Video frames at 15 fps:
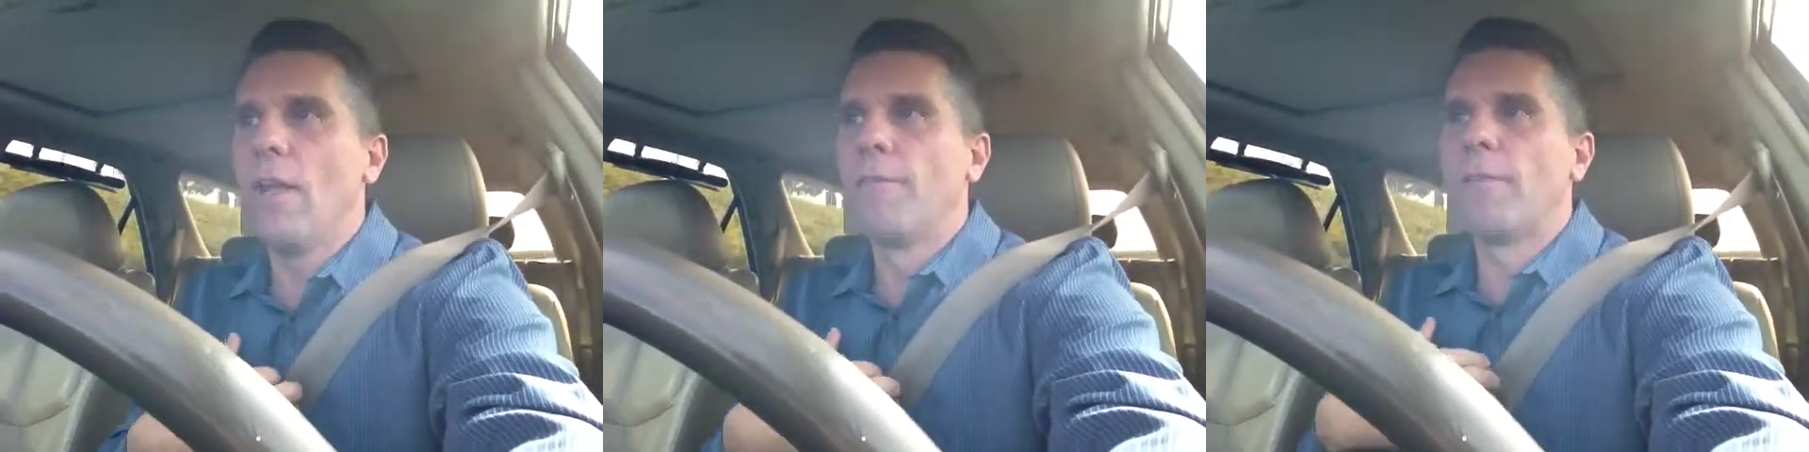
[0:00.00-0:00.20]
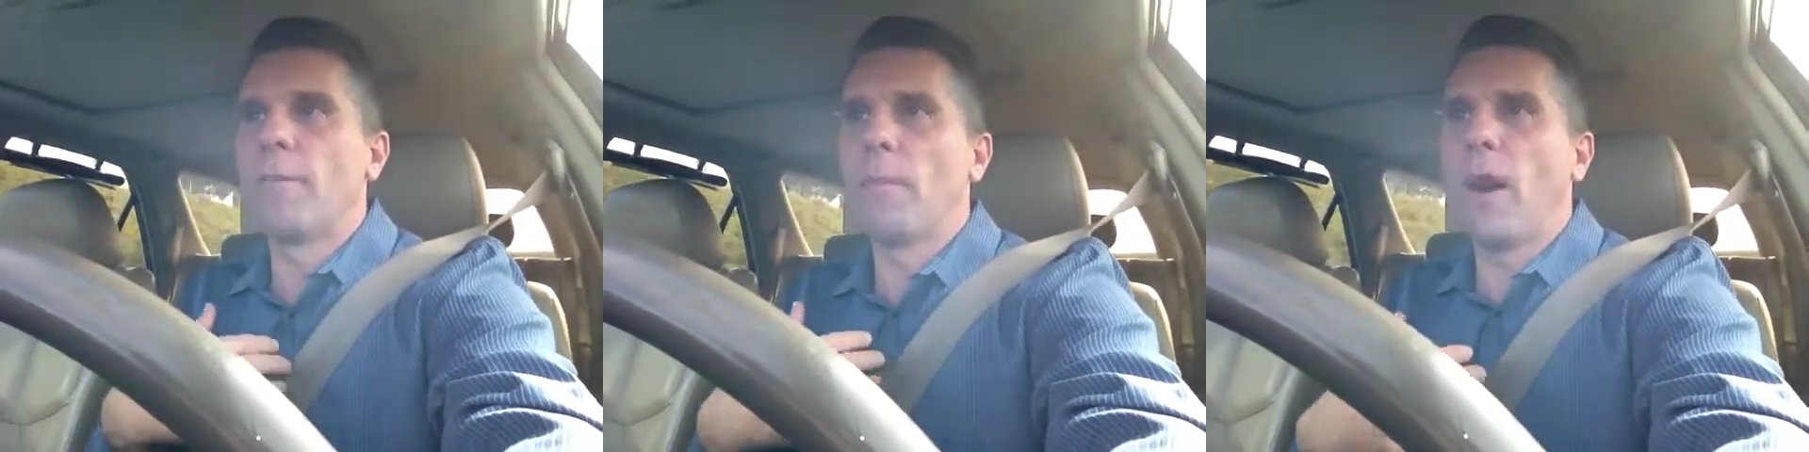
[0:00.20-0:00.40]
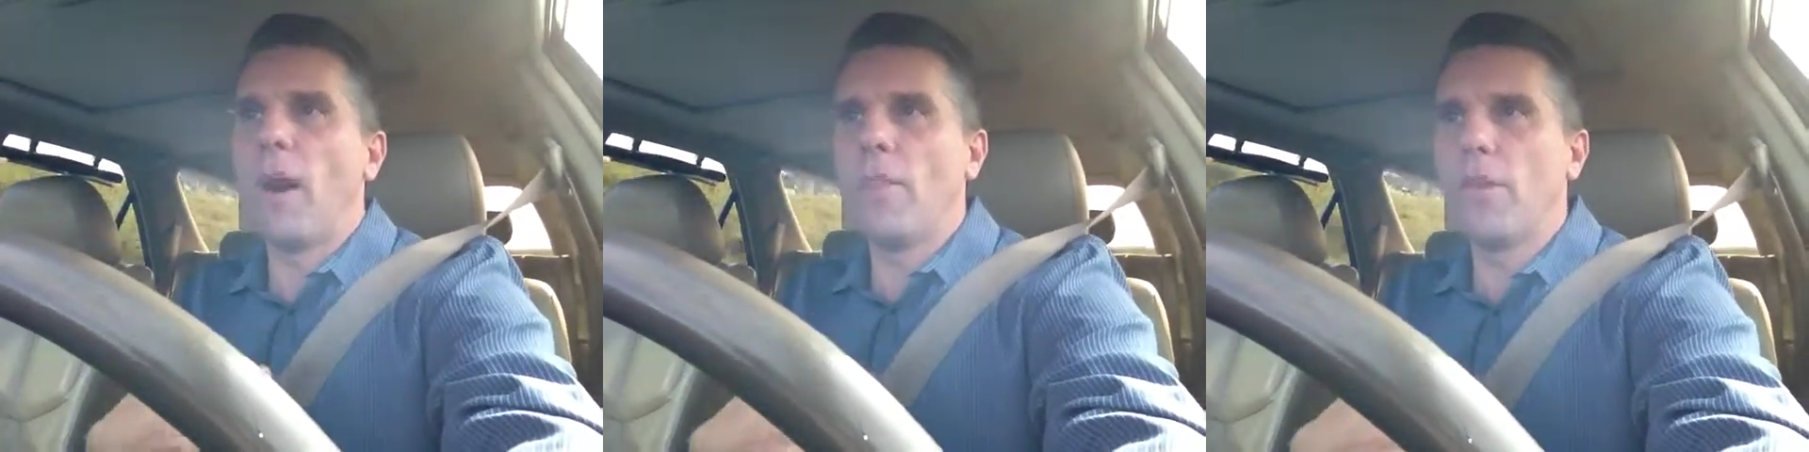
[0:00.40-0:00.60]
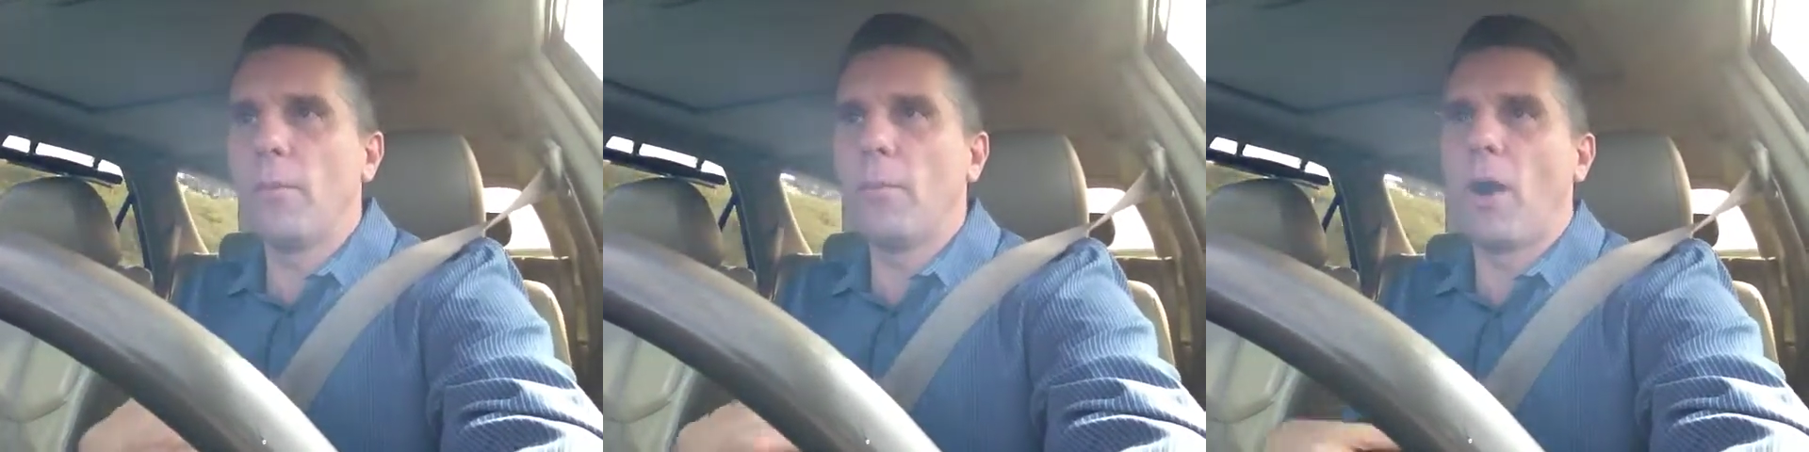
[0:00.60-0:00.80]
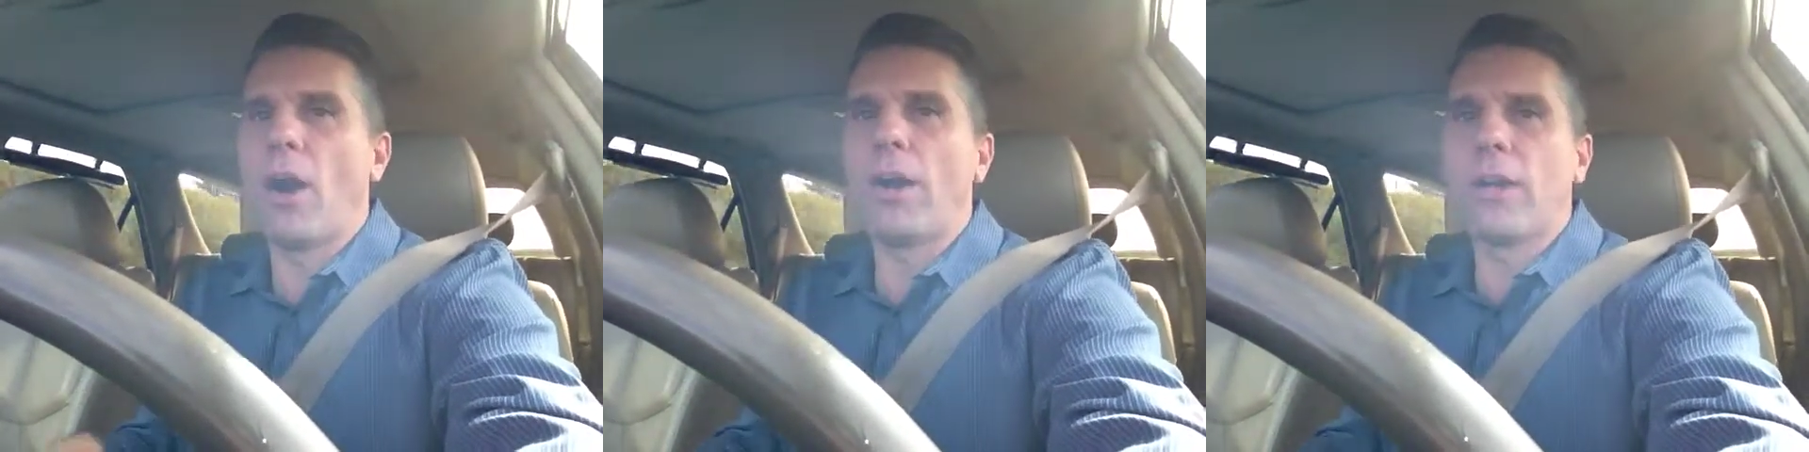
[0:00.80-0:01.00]
from other
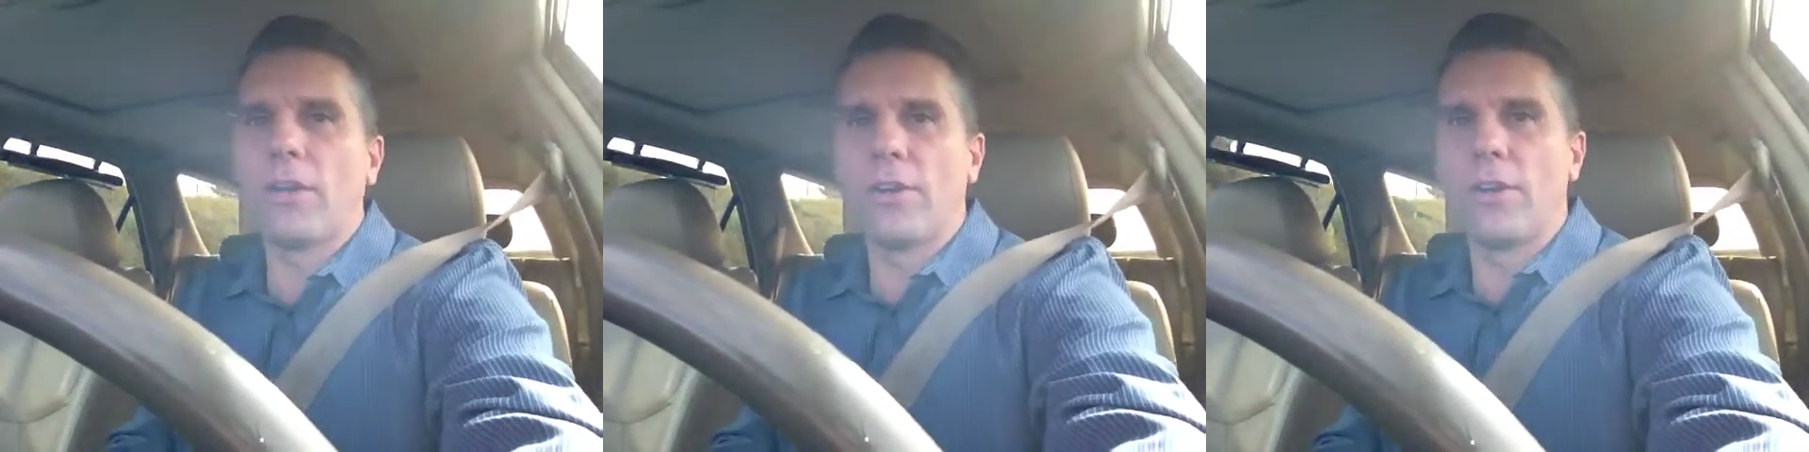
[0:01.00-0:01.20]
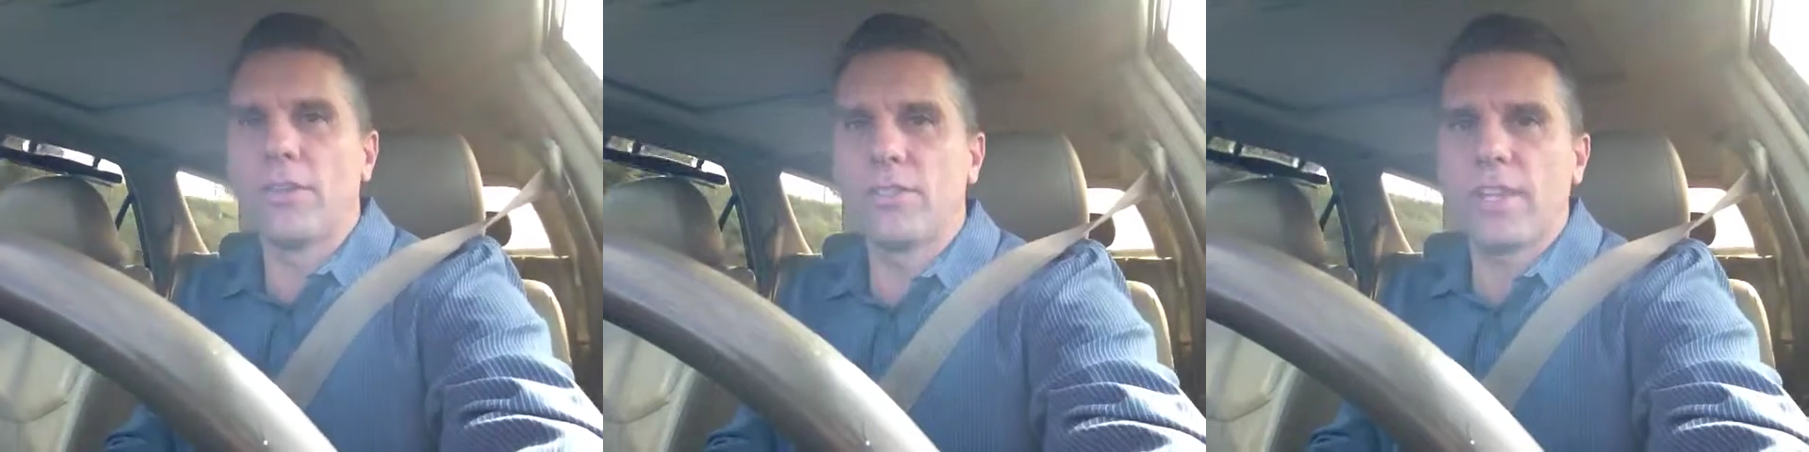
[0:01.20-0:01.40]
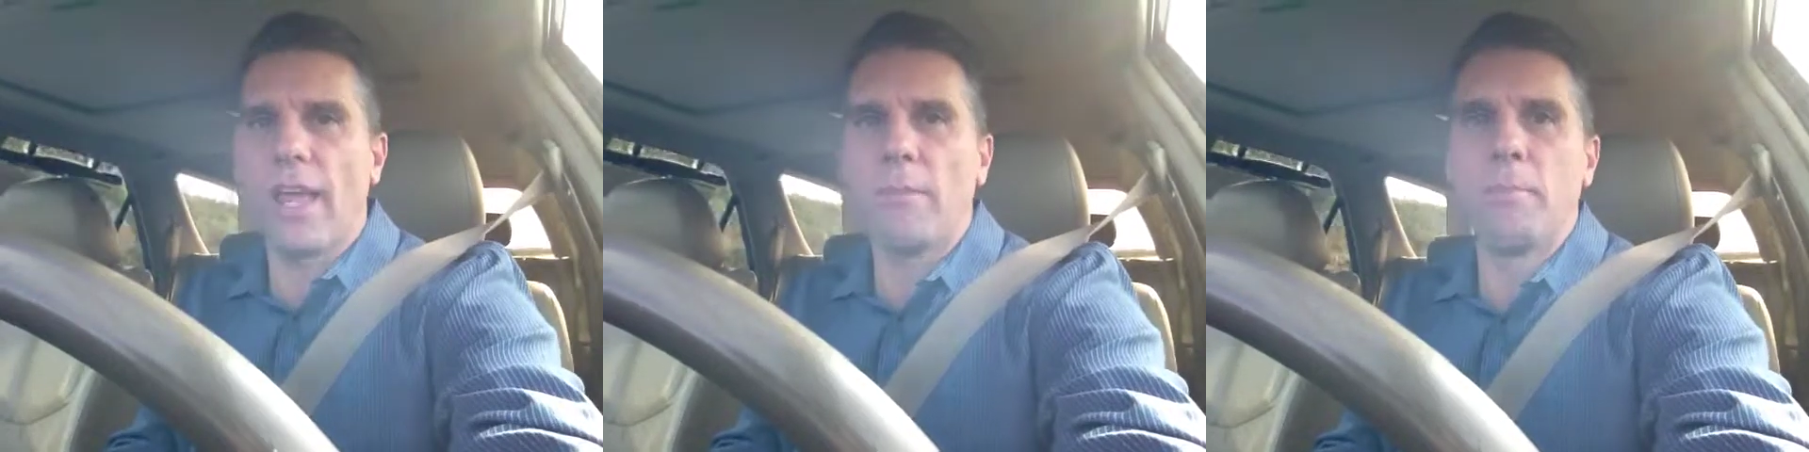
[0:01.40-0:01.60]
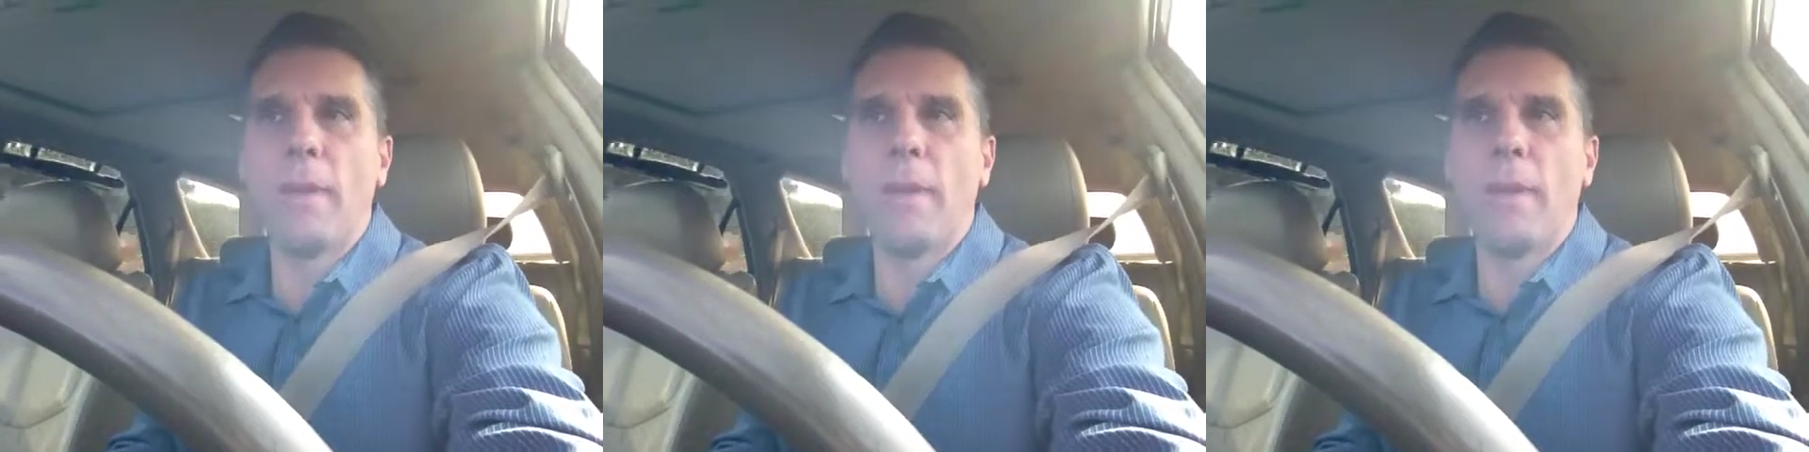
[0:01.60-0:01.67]
marketers that